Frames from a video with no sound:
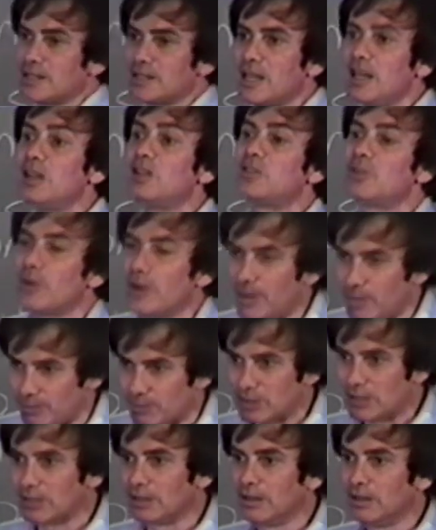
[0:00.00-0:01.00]
he
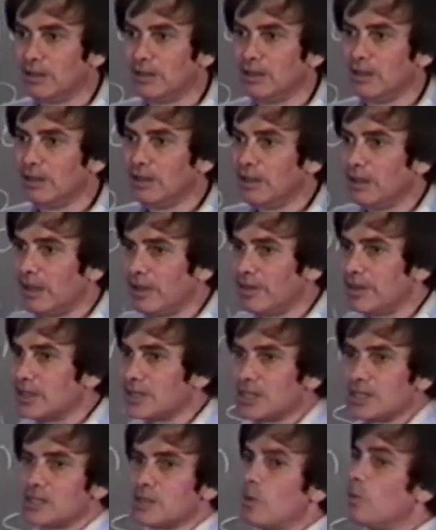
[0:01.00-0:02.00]
tripped. And this
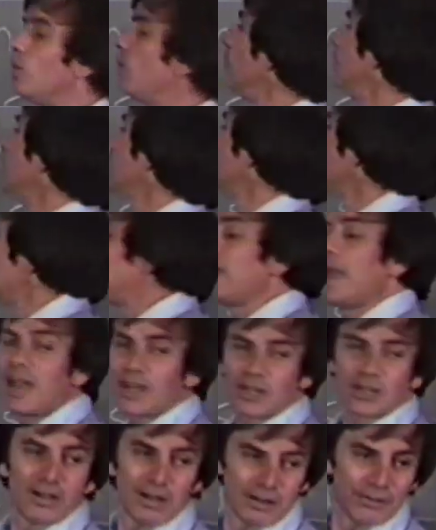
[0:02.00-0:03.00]
is an
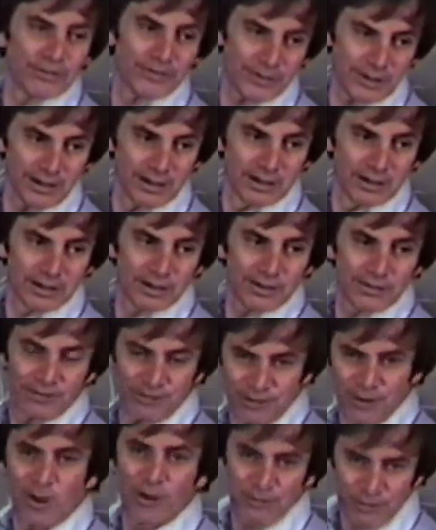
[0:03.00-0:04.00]
international field,
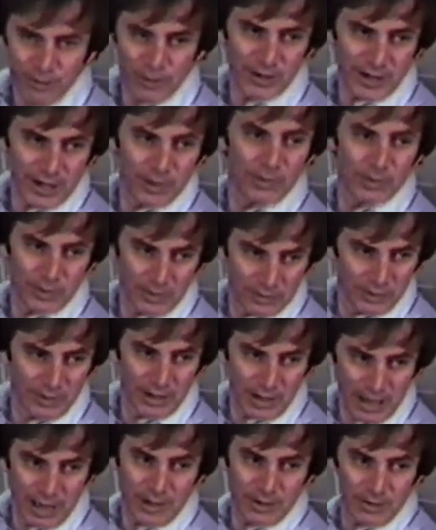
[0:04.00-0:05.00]
440
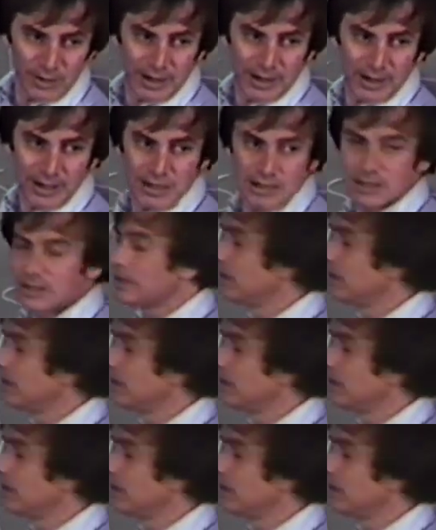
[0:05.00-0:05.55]
yard race.